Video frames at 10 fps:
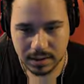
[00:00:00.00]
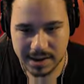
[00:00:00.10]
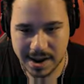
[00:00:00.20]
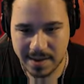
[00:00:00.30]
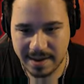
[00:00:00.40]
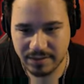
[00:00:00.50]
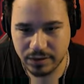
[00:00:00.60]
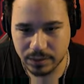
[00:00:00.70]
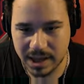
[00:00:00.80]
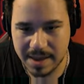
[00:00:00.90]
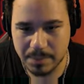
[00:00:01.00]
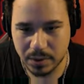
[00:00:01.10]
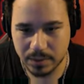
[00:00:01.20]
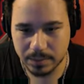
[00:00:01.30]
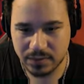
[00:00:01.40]
Now I have two light
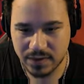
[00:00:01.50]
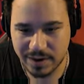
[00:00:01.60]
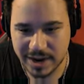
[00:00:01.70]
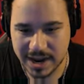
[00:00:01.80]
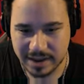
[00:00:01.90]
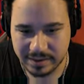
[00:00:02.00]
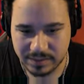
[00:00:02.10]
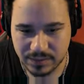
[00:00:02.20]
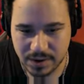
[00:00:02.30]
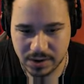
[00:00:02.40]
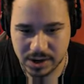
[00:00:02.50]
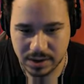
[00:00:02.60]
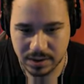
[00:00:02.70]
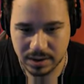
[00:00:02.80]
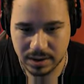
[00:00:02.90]
bulbs. Very nice. Very
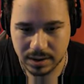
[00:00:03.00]
good.